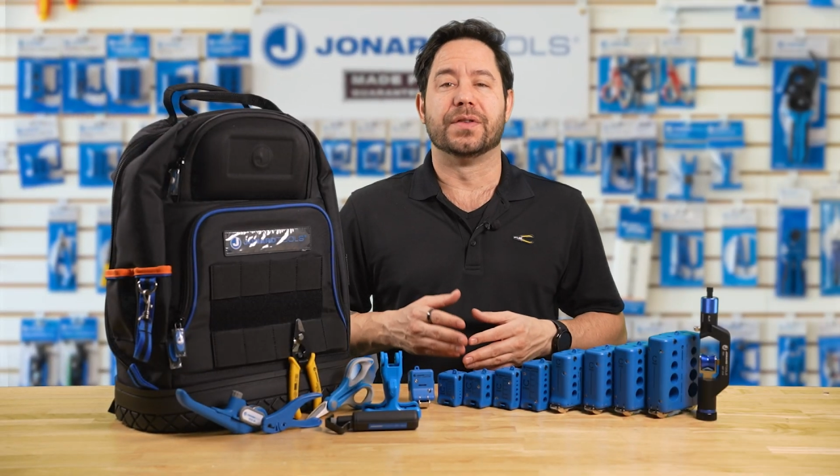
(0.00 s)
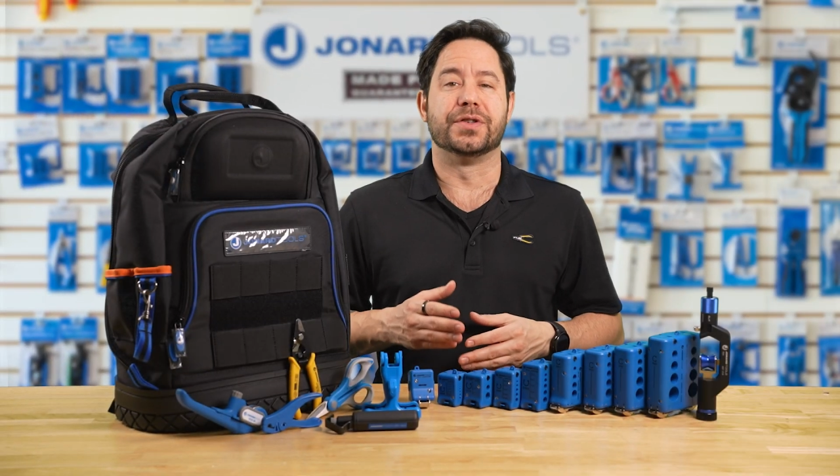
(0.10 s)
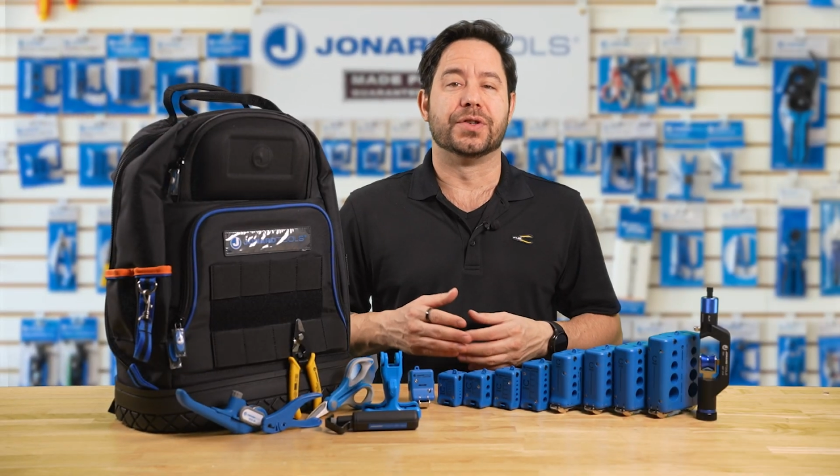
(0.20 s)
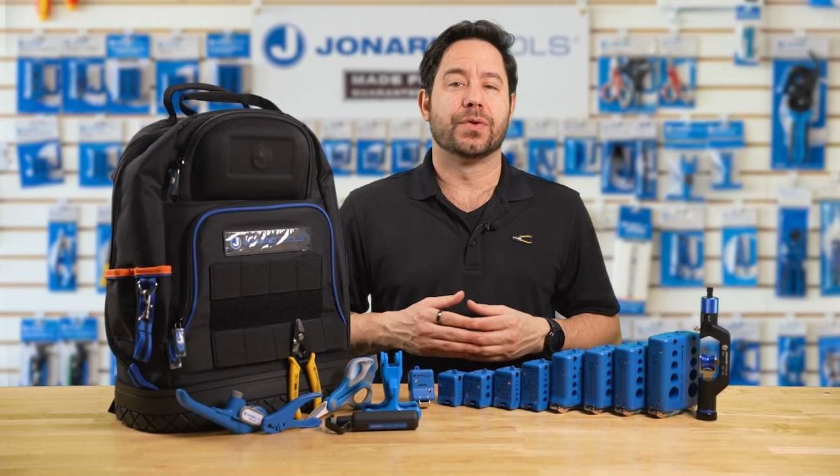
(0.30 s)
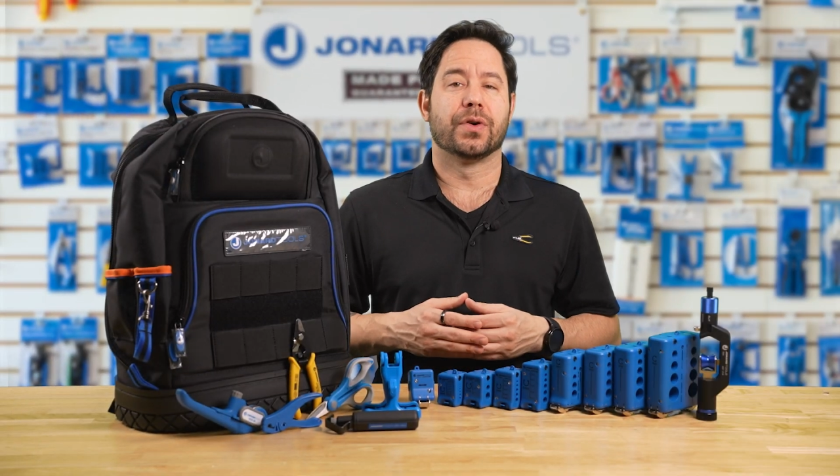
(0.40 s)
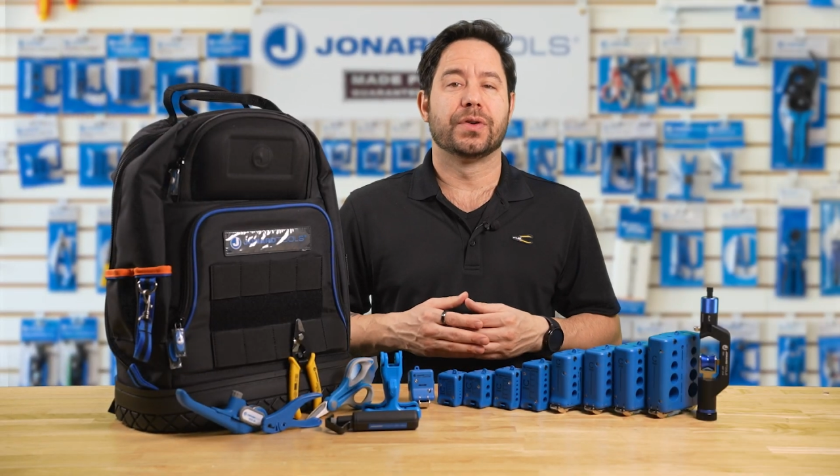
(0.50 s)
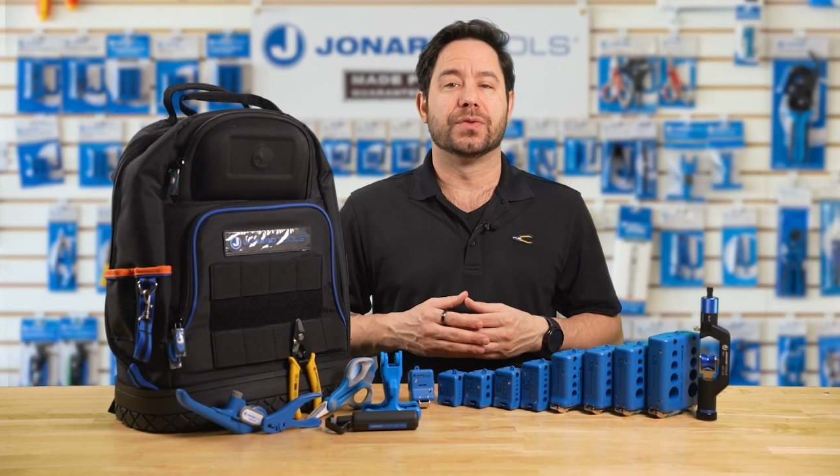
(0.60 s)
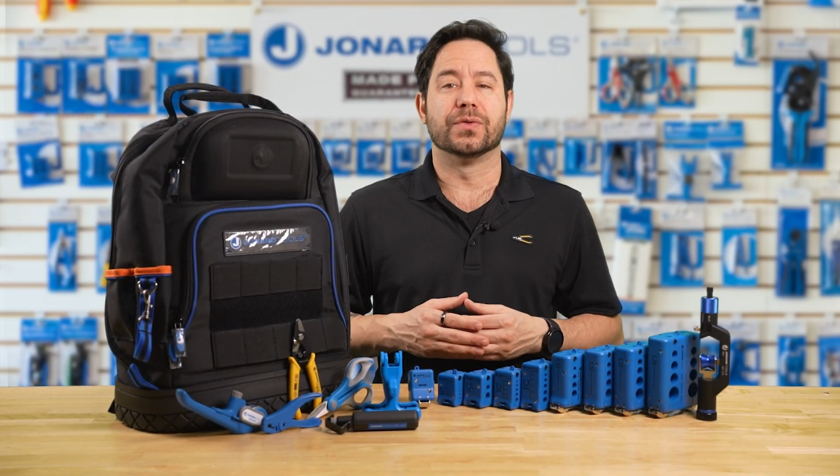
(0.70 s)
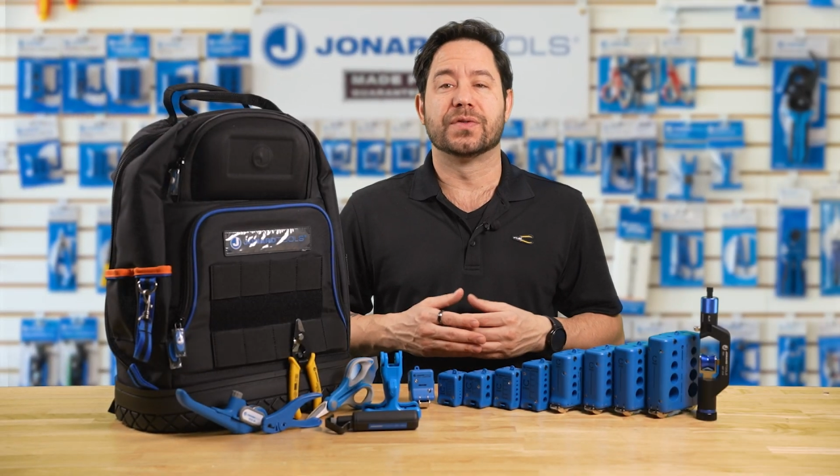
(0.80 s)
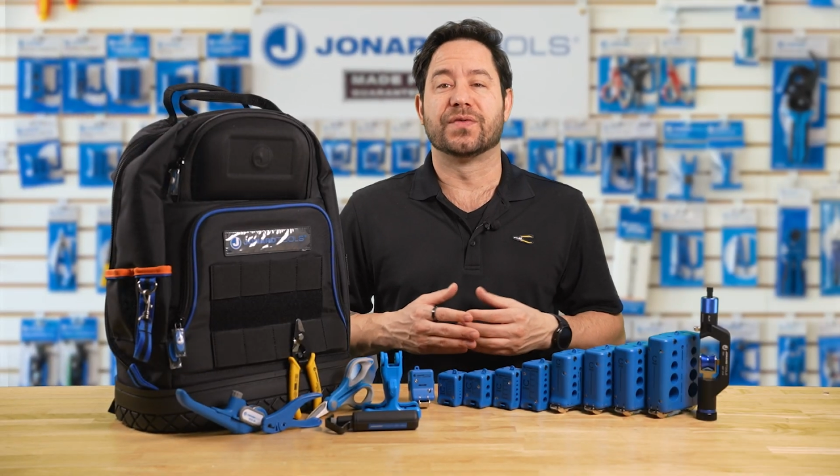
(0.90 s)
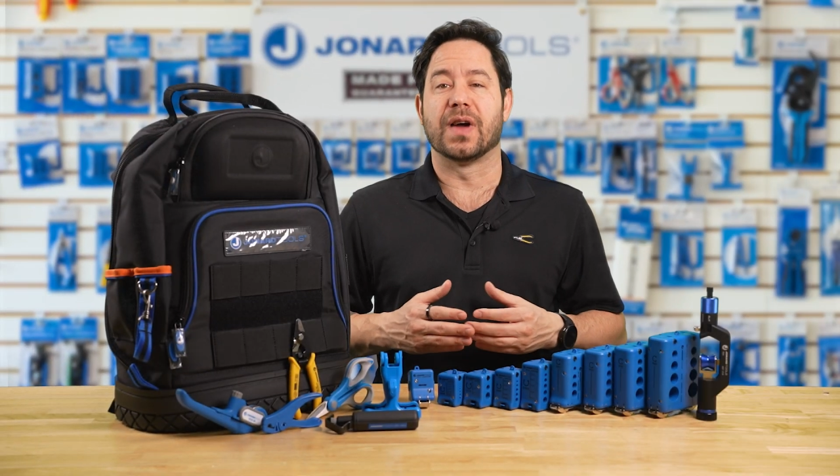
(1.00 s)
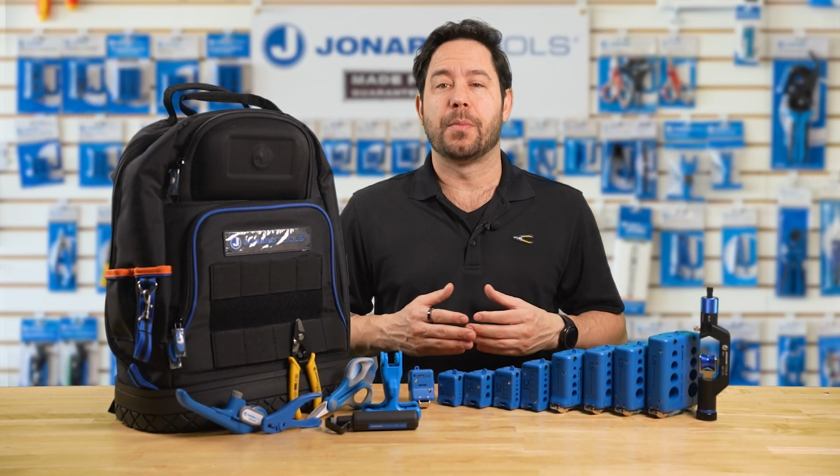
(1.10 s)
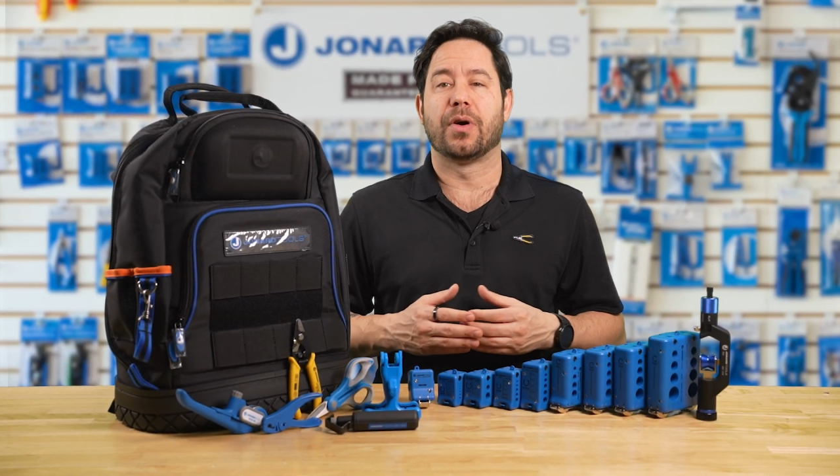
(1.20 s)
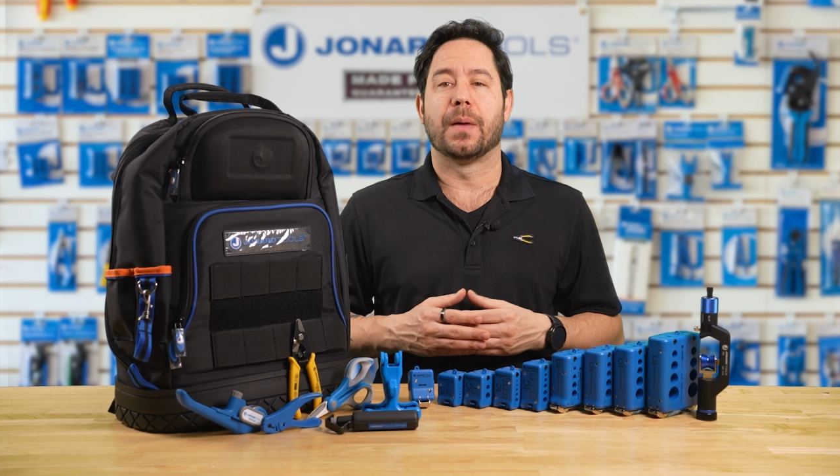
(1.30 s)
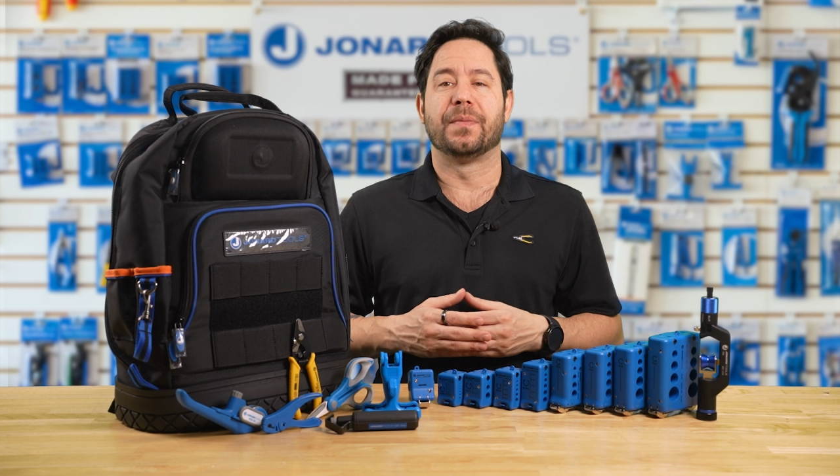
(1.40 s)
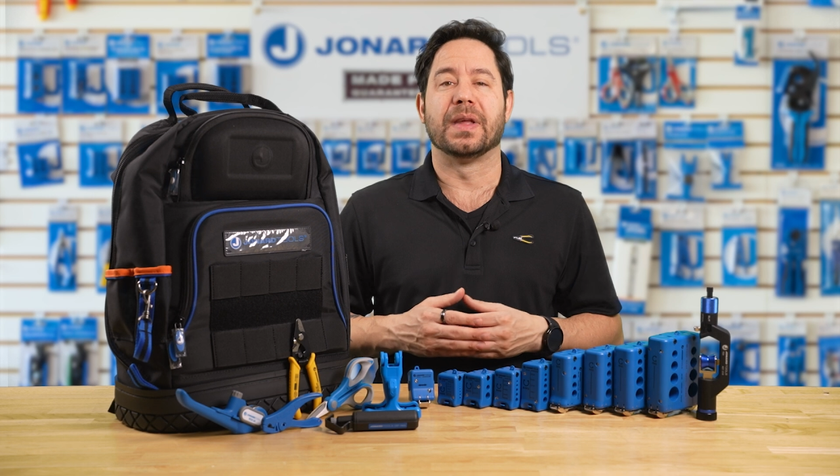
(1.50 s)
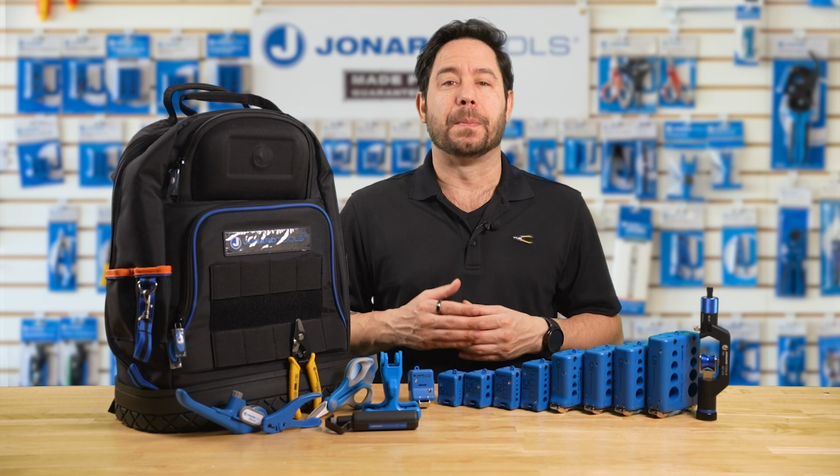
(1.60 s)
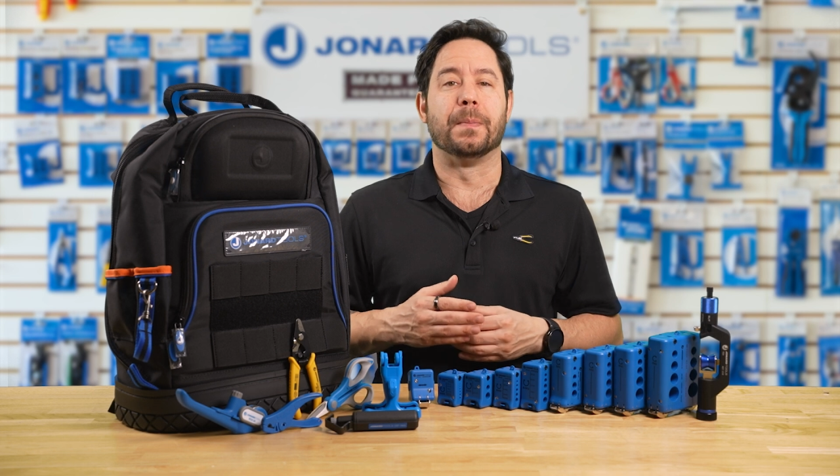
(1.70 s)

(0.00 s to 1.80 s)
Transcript: the Jonard Tools Fiber Optic